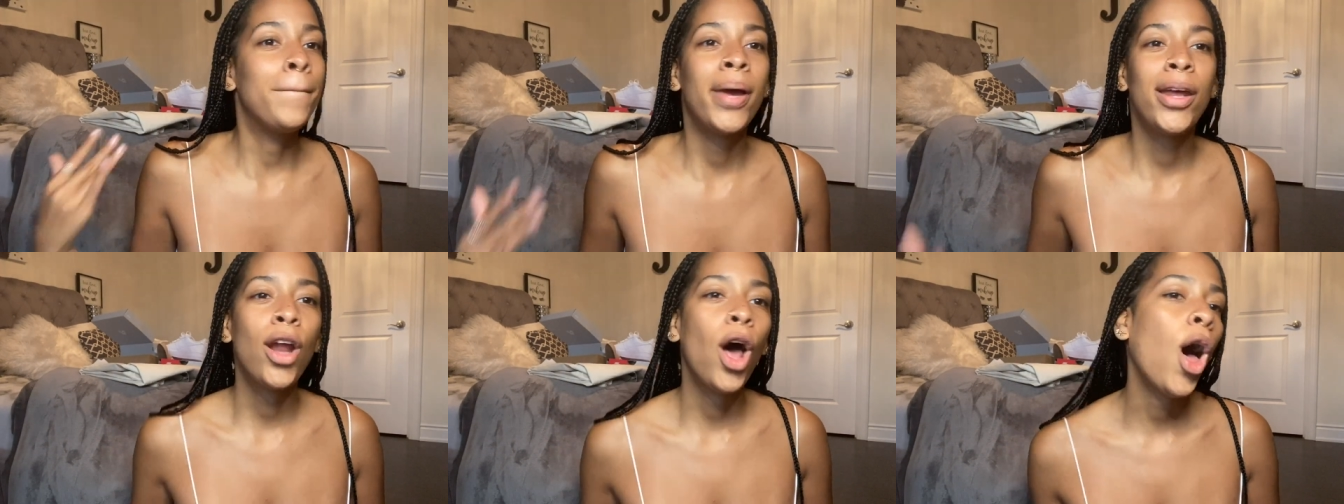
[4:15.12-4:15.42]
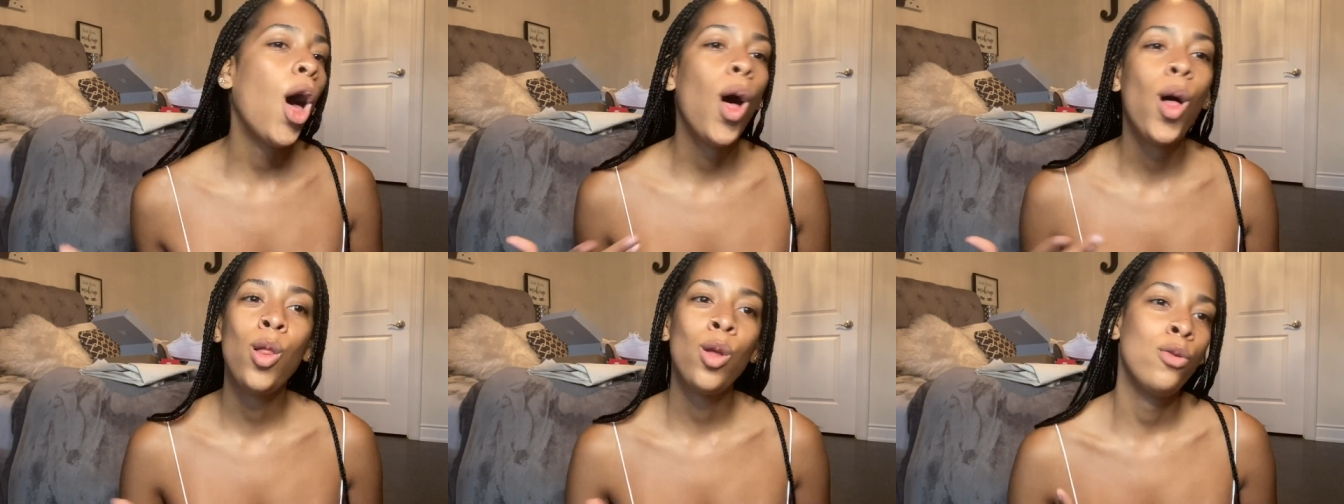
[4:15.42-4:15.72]
been
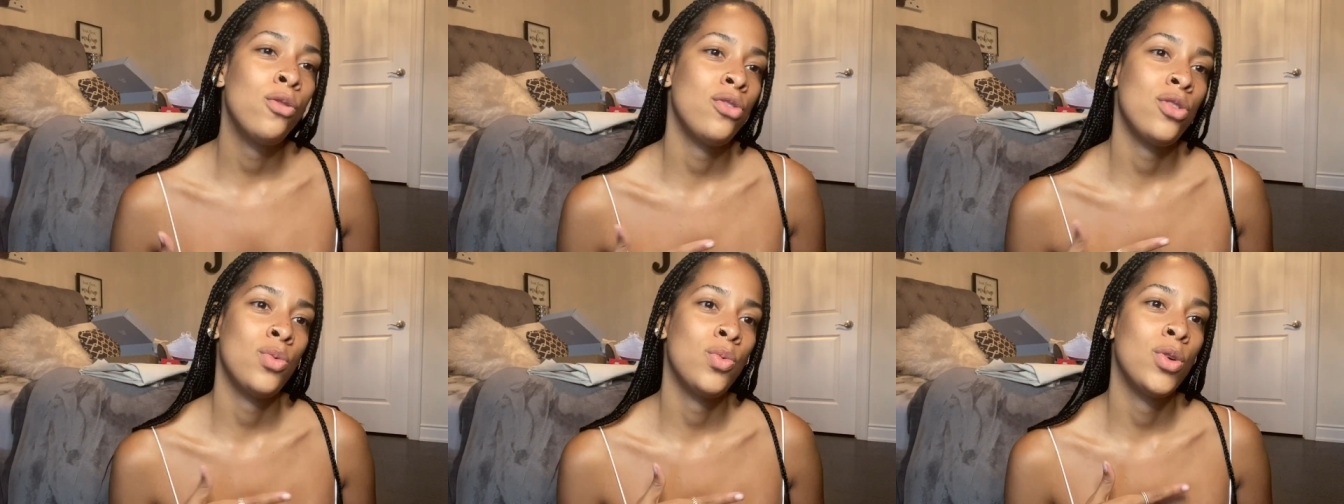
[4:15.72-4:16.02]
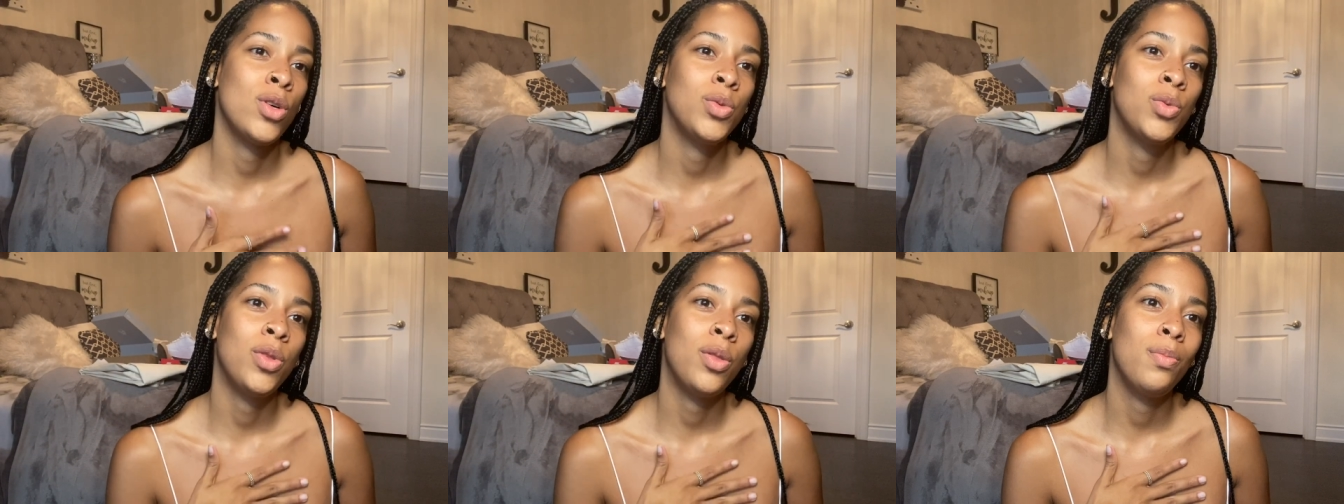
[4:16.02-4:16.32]
all over the
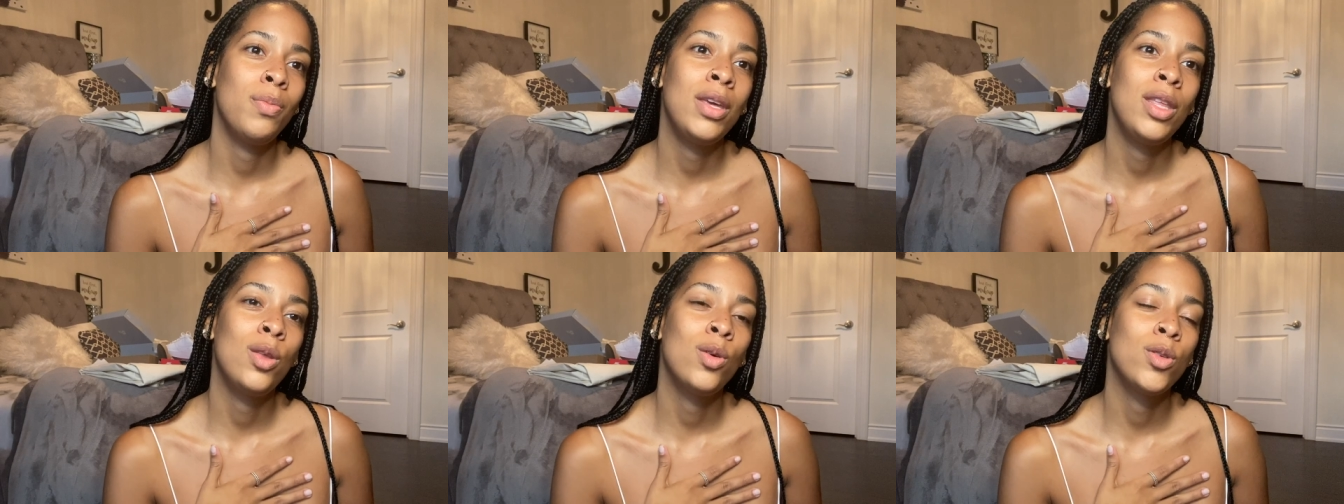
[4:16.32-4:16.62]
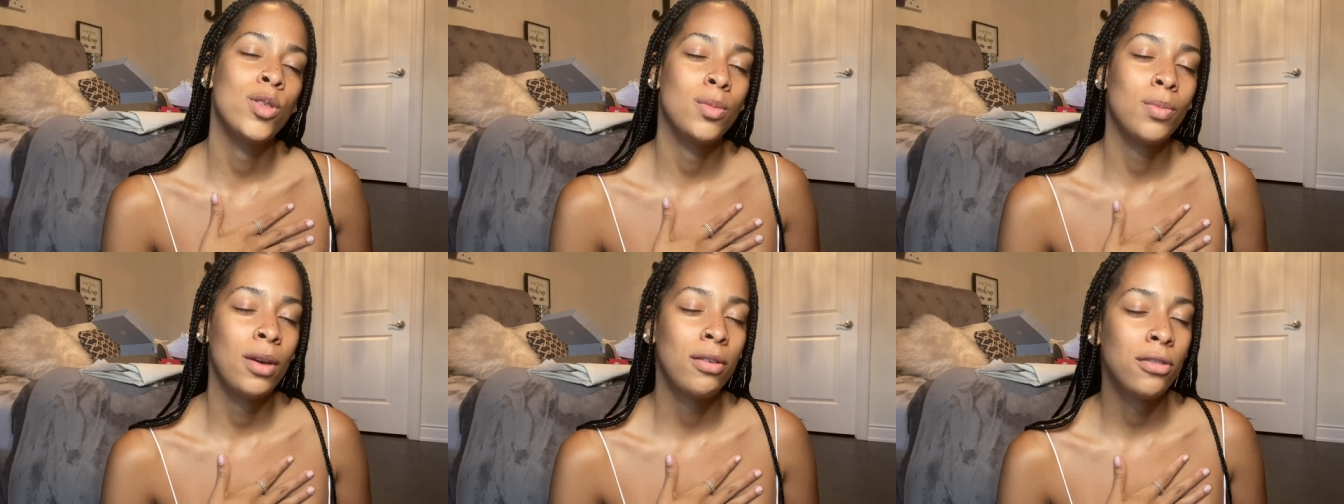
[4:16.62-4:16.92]
world with me. Those
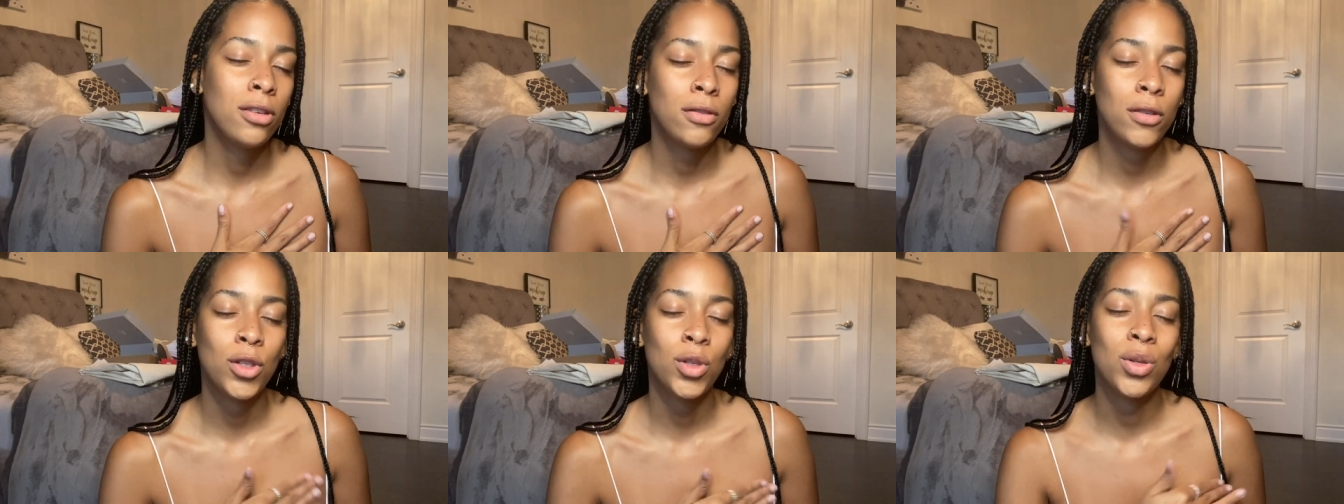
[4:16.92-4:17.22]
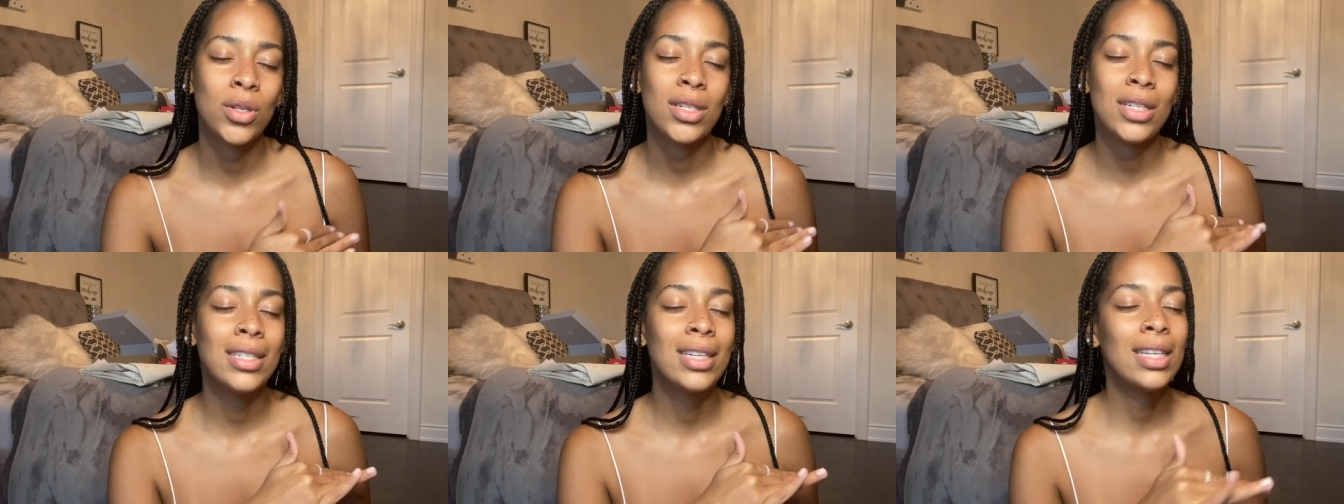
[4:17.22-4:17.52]
are my
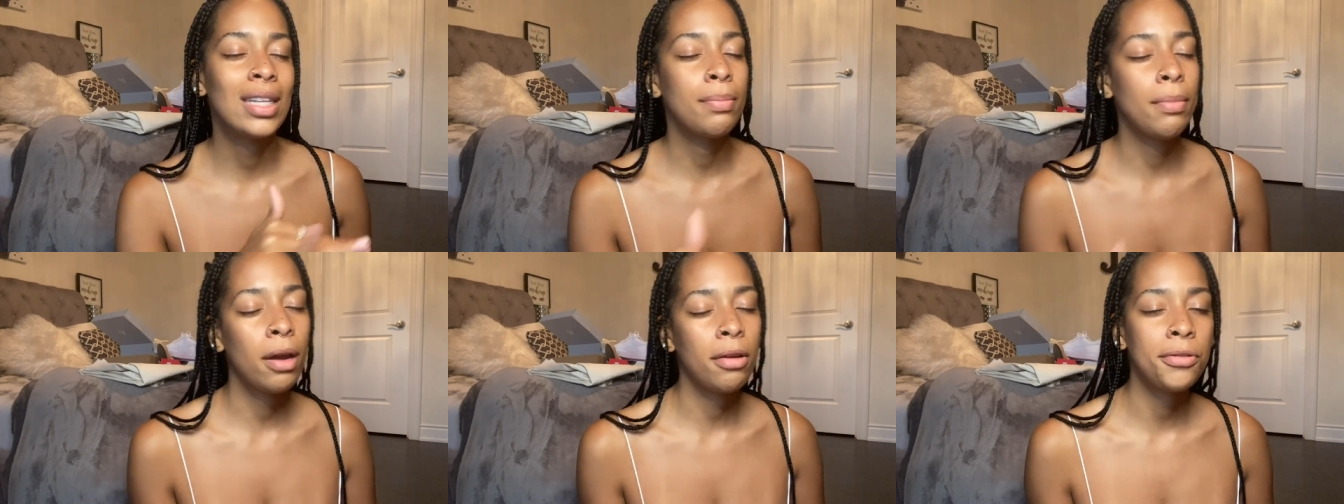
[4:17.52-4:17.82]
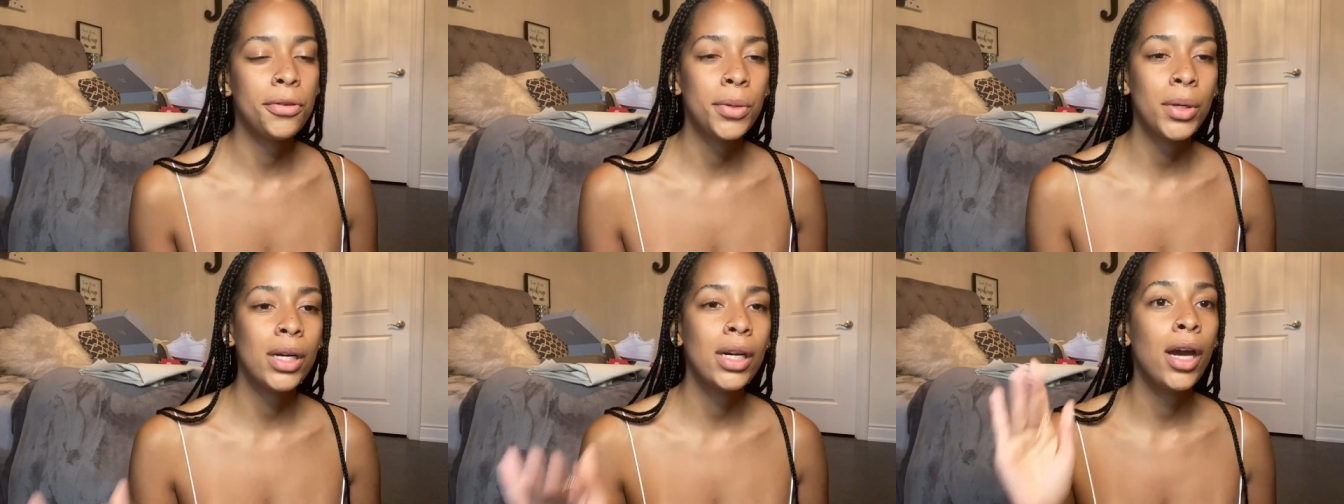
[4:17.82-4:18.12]
favorite
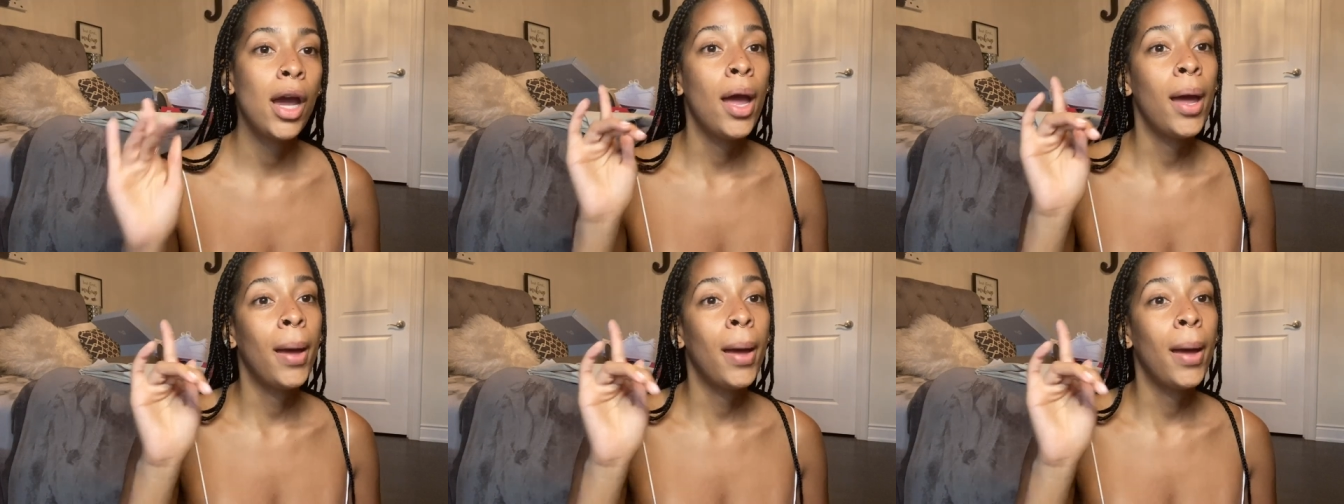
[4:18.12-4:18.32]
shorts.